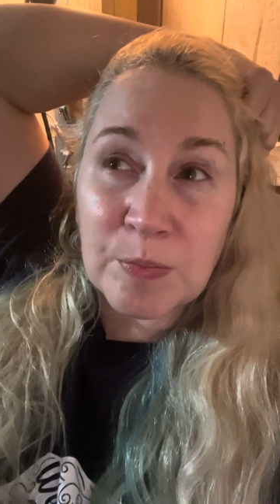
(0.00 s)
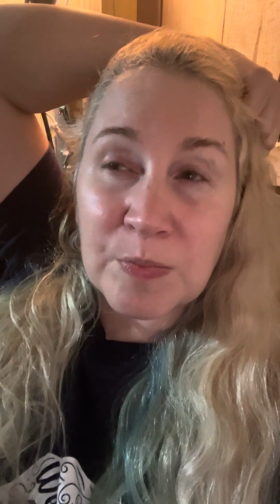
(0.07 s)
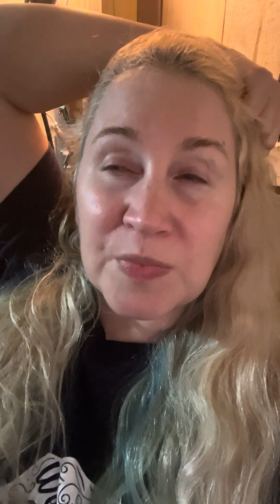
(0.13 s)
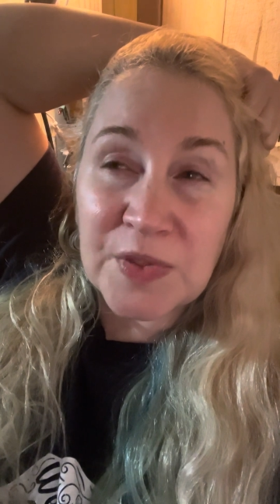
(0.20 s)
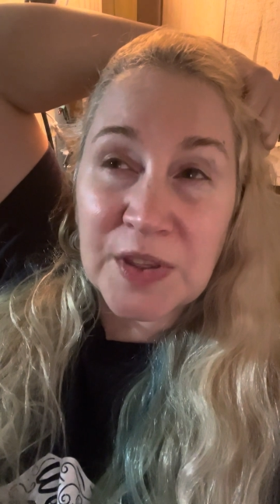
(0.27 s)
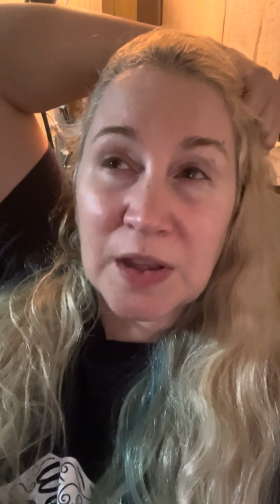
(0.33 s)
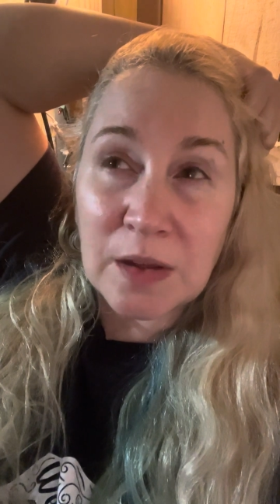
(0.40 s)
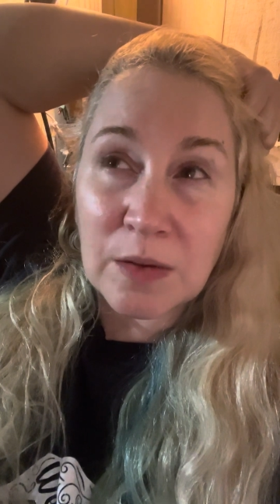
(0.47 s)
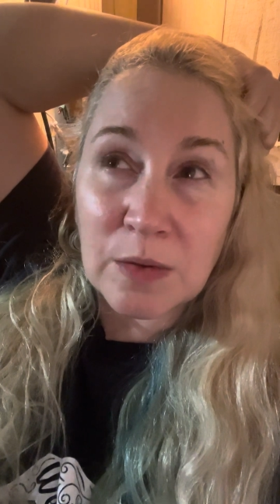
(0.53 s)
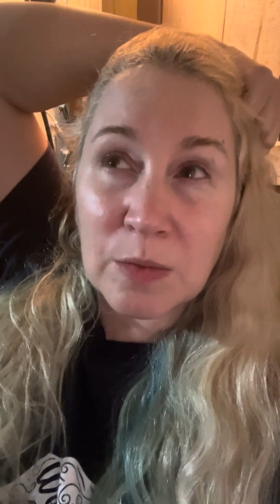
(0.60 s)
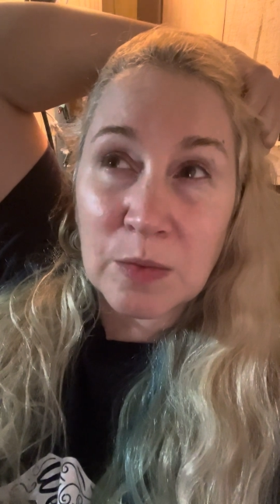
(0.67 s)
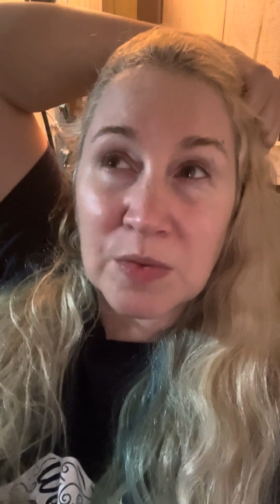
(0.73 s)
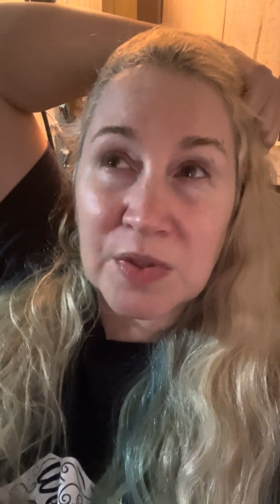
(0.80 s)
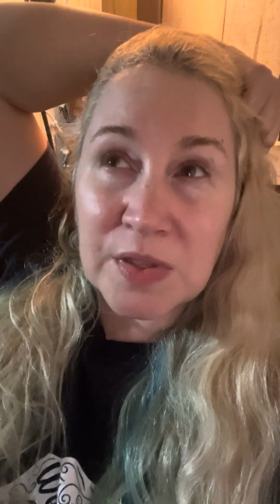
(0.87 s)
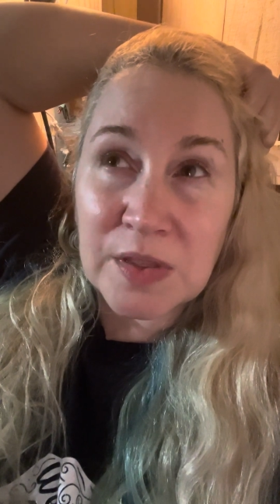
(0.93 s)

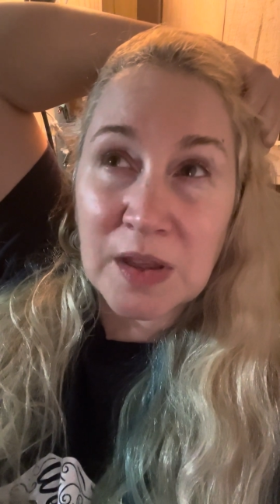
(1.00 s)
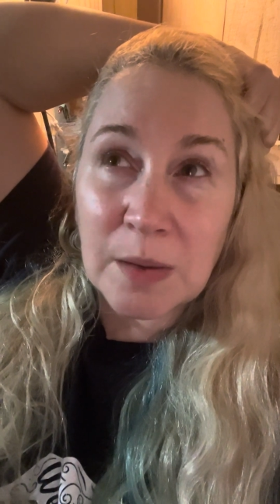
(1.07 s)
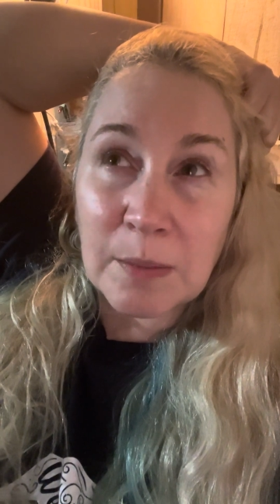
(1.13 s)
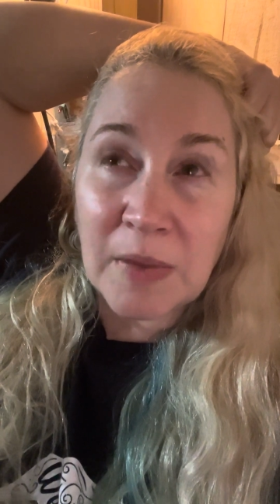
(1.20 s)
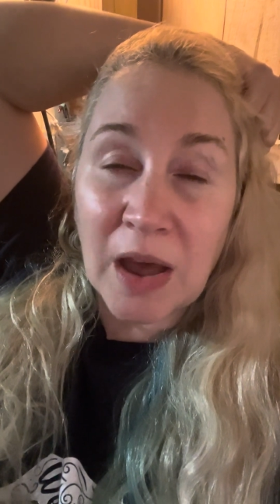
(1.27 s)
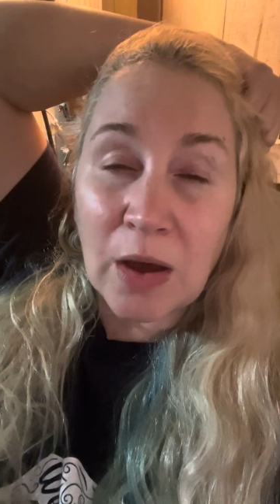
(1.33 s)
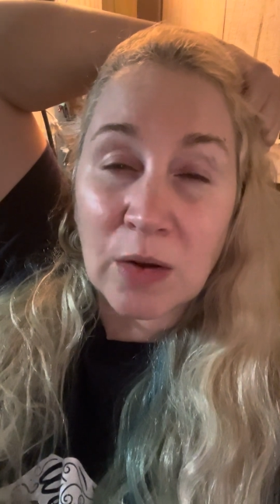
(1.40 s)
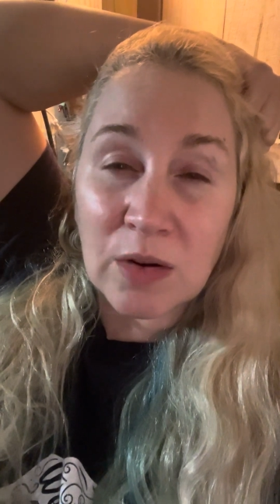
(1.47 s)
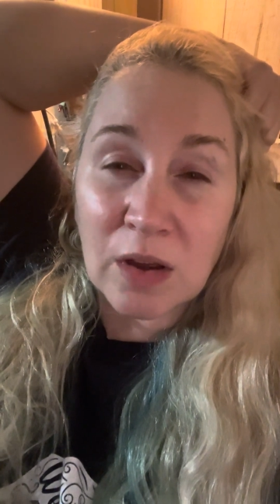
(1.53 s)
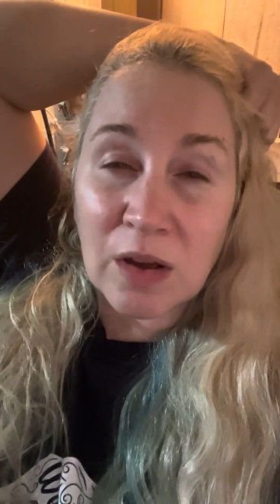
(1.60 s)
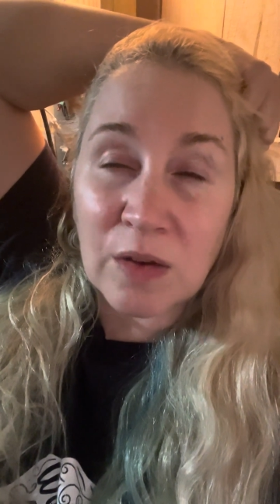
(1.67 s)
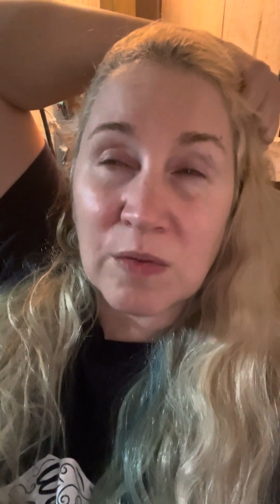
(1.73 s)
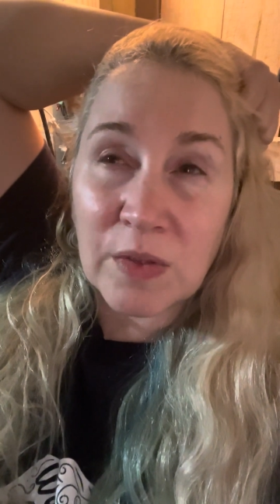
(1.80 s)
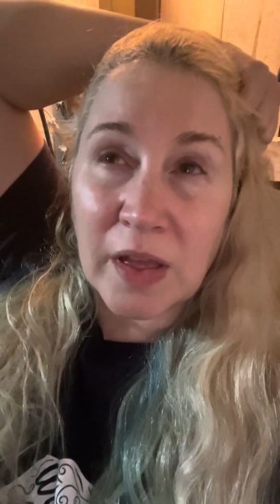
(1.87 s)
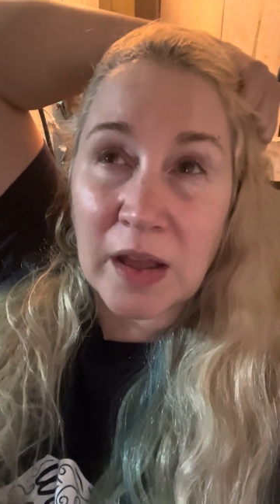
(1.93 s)
the amount
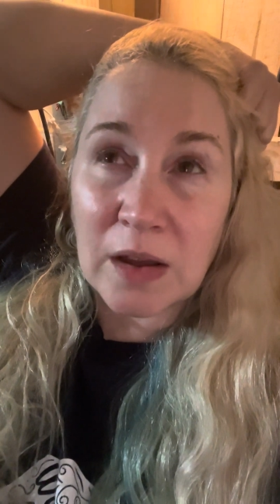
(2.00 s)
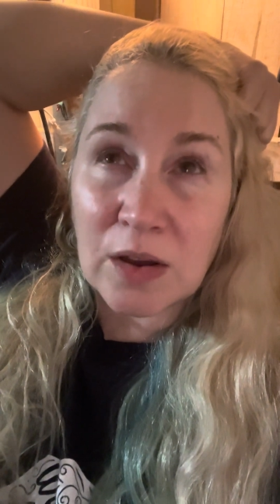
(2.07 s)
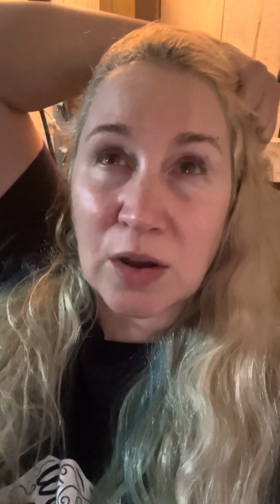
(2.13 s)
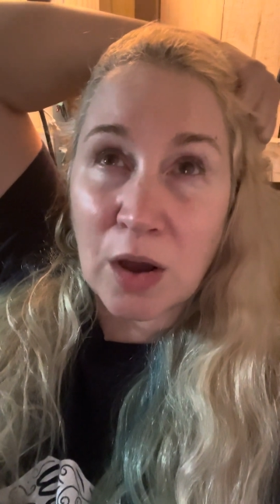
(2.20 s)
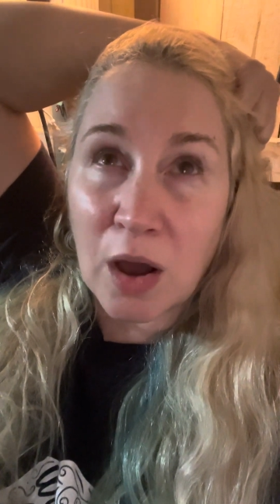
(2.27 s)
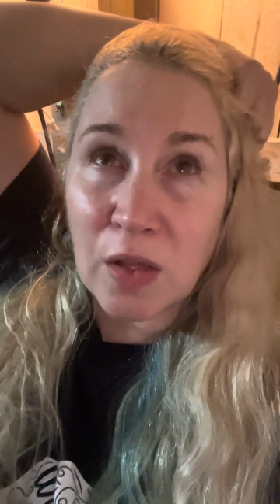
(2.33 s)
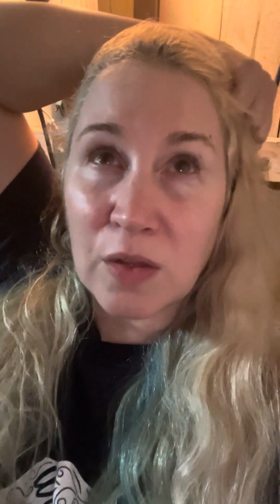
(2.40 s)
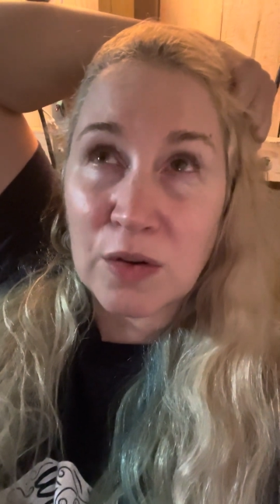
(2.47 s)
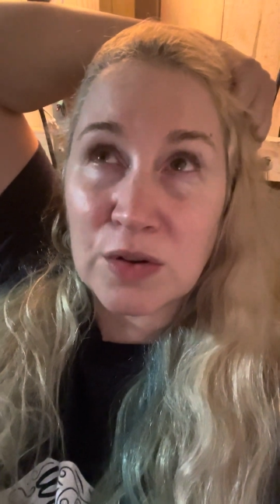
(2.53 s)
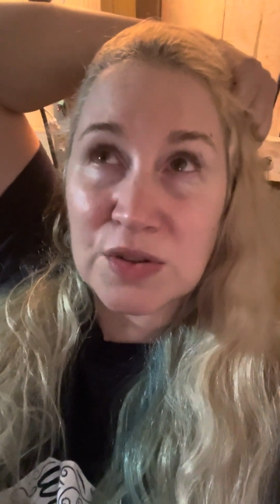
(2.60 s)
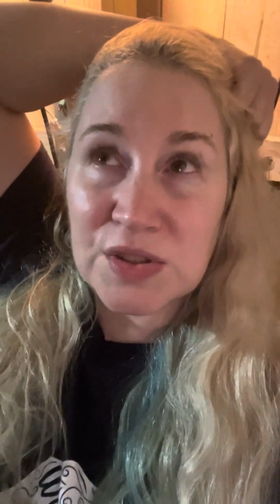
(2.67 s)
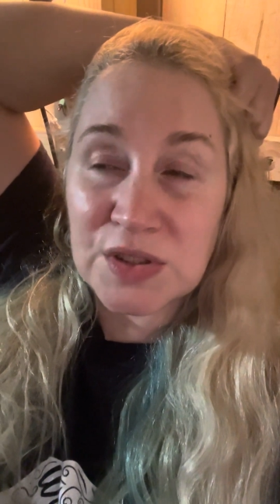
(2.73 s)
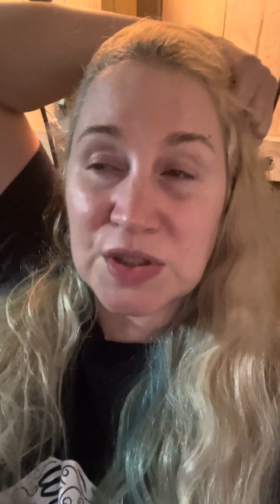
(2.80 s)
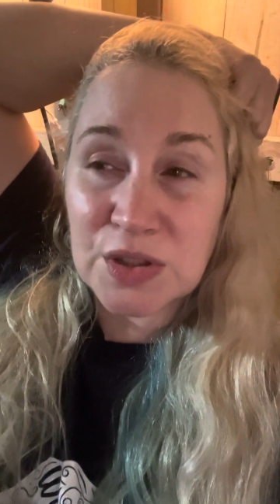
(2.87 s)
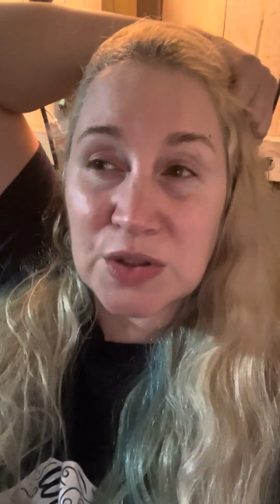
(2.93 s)
of like
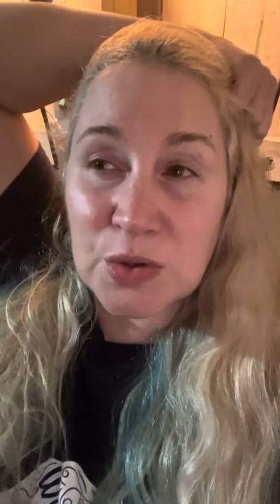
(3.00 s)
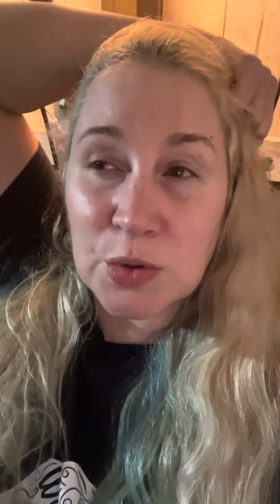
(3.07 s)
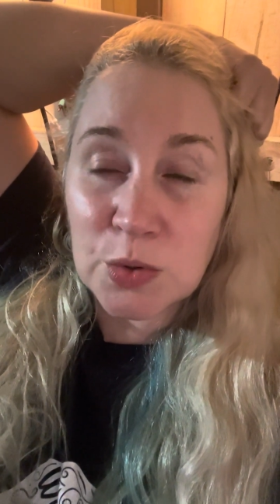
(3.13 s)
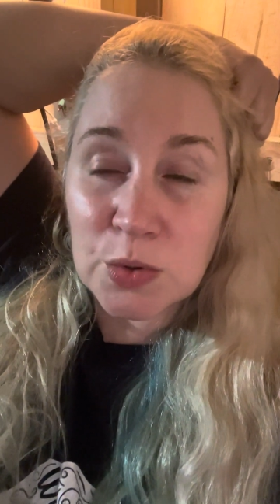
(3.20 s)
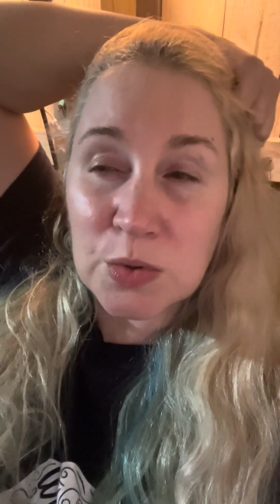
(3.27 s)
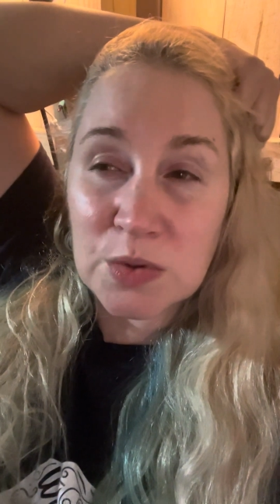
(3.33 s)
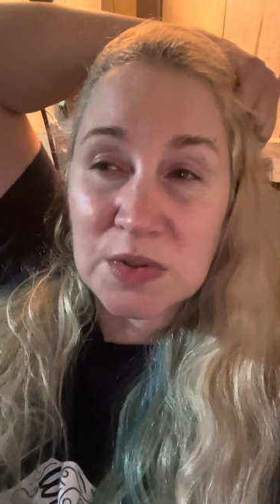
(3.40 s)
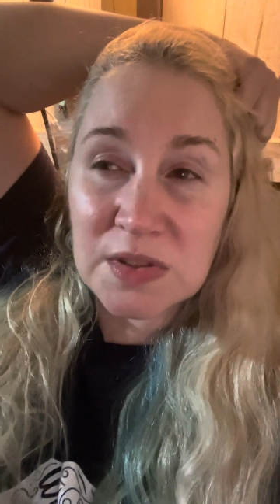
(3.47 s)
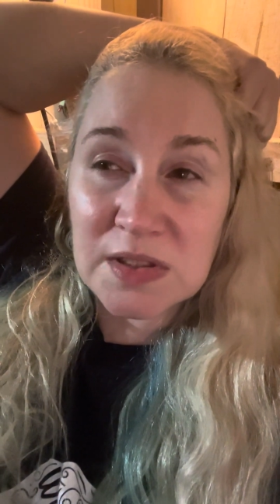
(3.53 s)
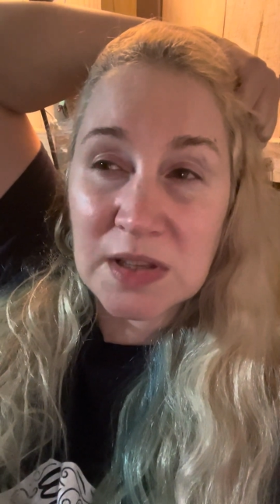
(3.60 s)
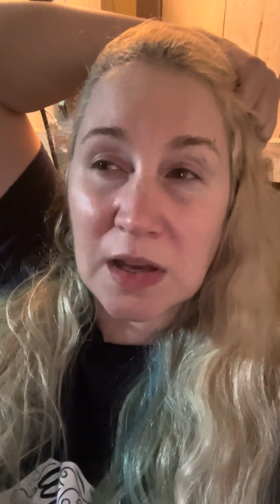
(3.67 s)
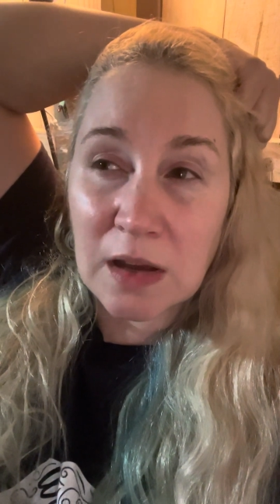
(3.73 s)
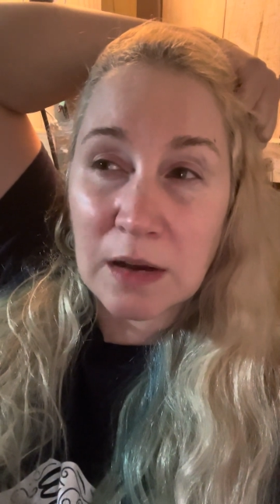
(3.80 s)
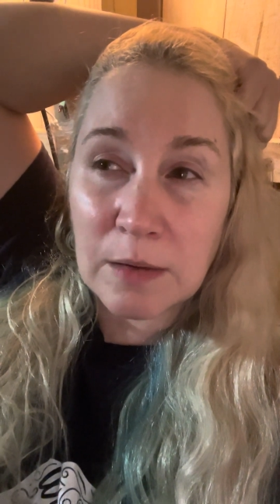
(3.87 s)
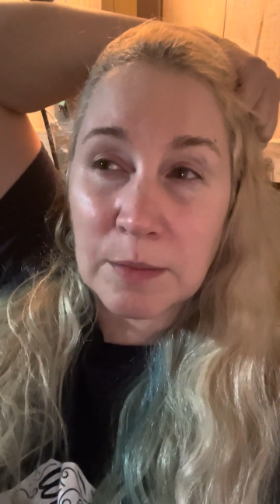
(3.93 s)
colors to use,
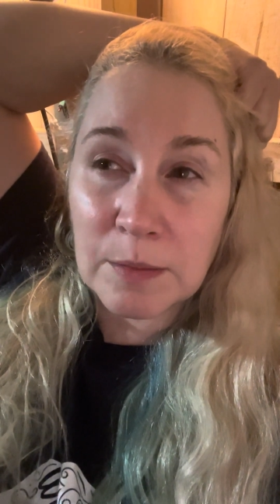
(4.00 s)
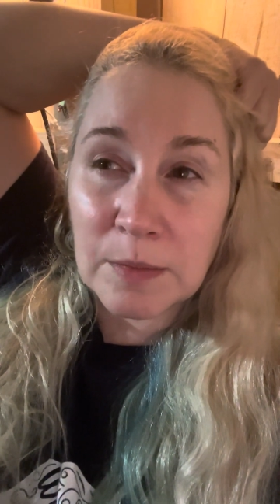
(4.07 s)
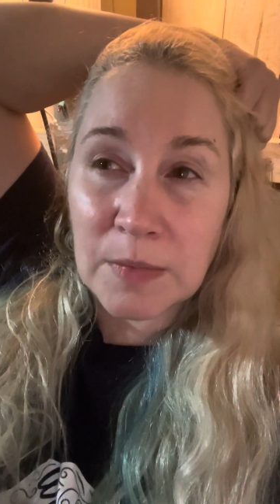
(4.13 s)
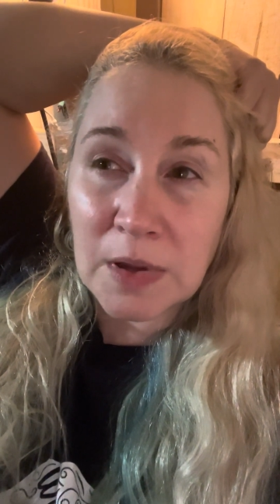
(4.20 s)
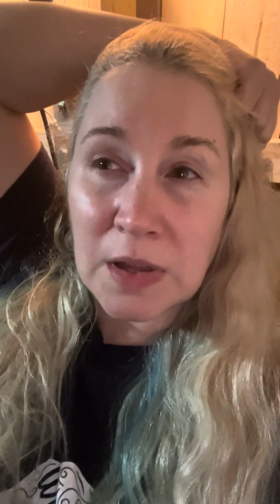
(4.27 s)
and